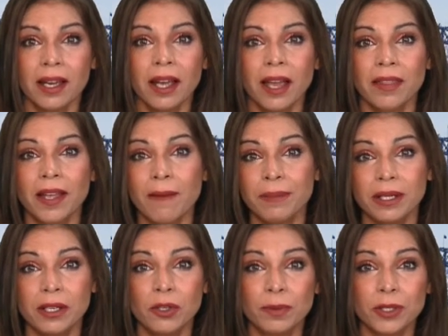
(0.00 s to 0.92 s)
and the
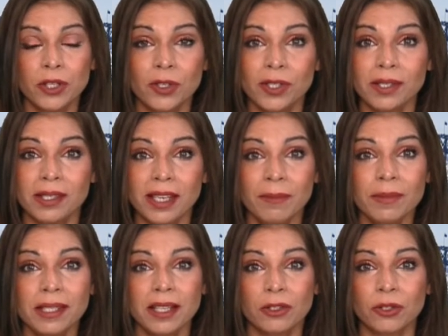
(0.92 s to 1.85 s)
company who produces stem
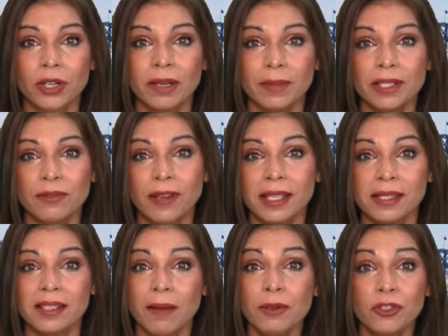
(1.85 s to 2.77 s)
cell treatments
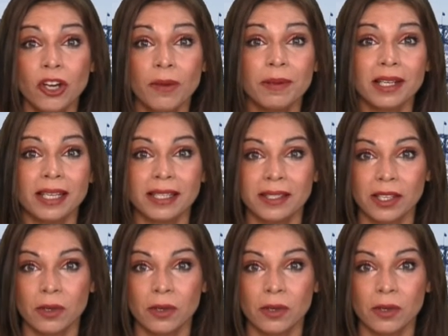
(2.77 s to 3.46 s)
faced double jeopardy as the